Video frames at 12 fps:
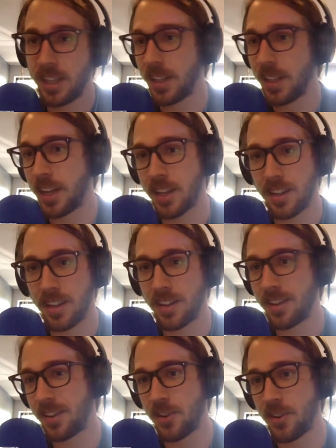like
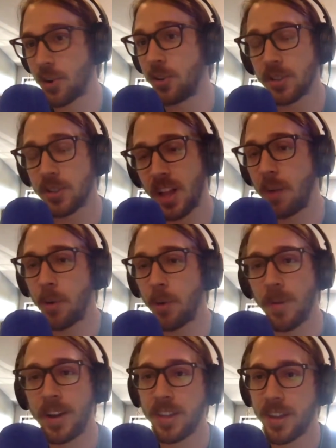you're going to lose a lot more
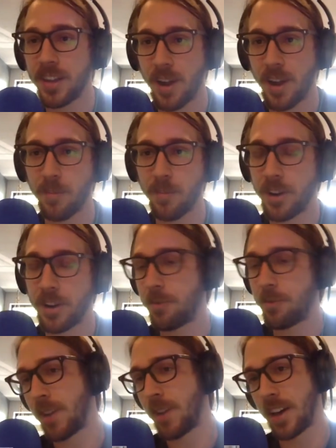money than if I'm running
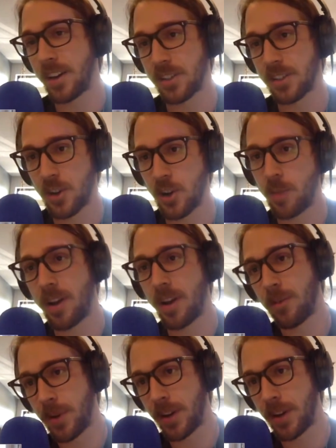4 validators at home, I have
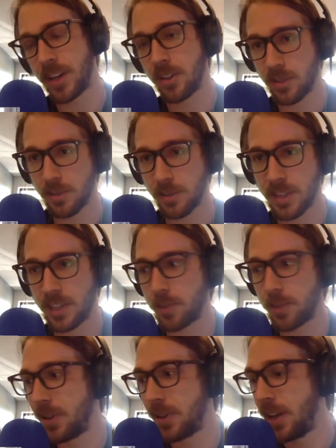a bug and I do something
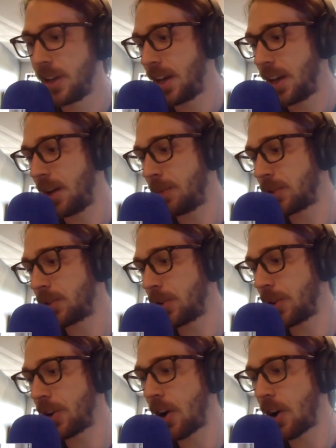slashable. And
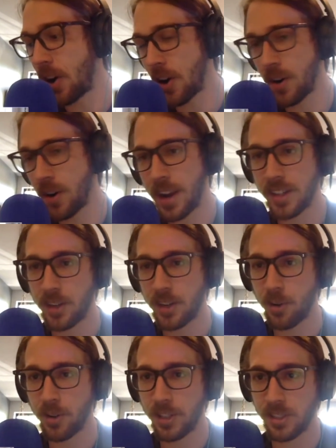so there are
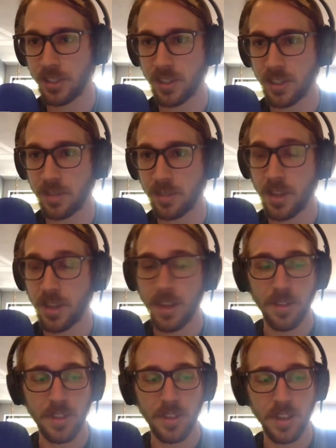anti-correlation incentives.
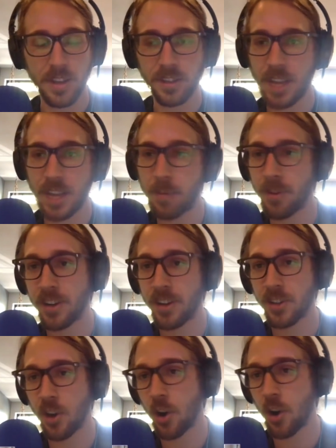The staking
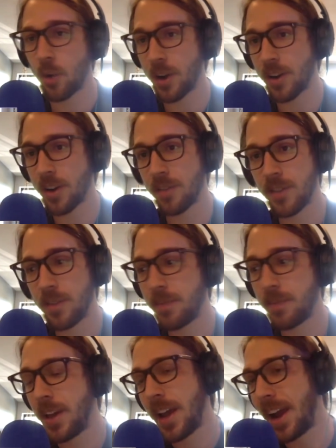providers are aware of
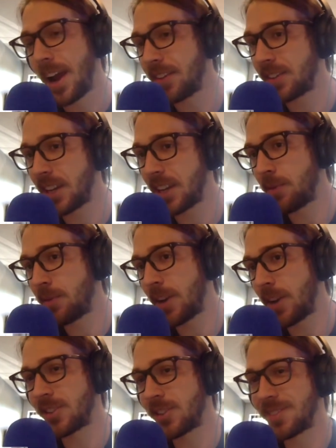them, and the staking
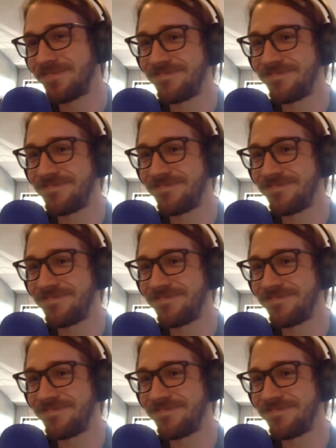providers,